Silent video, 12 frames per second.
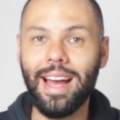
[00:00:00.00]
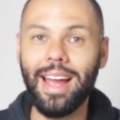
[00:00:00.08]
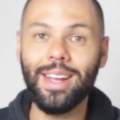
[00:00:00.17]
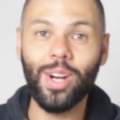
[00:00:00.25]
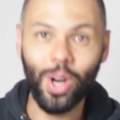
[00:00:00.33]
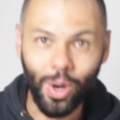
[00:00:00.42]

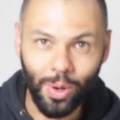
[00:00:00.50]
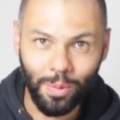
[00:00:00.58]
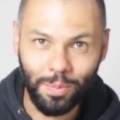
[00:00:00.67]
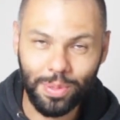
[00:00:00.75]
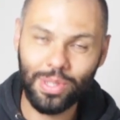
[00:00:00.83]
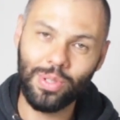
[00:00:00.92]
I
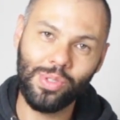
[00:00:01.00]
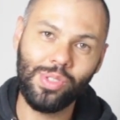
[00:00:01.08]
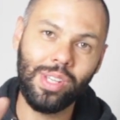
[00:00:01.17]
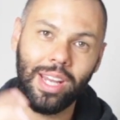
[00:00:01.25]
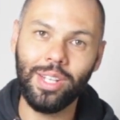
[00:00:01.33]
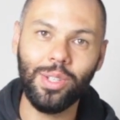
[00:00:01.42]
hope to
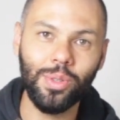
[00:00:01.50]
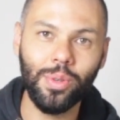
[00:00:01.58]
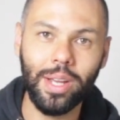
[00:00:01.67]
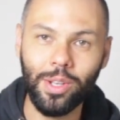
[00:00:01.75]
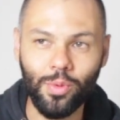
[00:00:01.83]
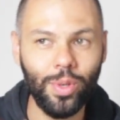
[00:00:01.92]
send you
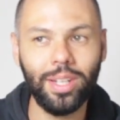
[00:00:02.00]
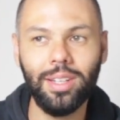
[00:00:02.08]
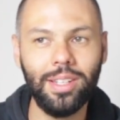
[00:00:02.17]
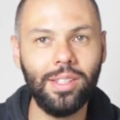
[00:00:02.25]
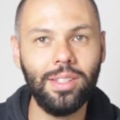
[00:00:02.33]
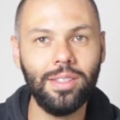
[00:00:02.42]
a
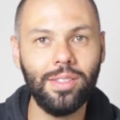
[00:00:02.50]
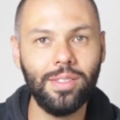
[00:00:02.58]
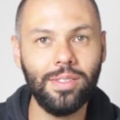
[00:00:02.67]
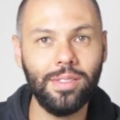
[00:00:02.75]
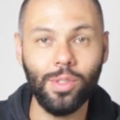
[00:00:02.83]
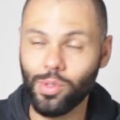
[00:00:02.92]
weekly
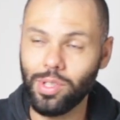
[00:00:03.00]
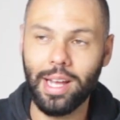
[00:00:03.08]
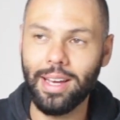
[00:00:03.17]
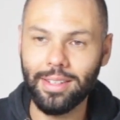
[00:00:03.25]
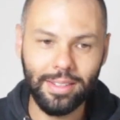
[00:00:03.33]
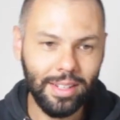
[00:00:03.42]

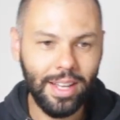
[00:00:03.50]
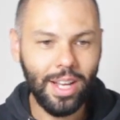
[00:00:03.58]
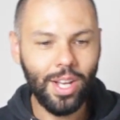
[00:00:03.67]
newsletter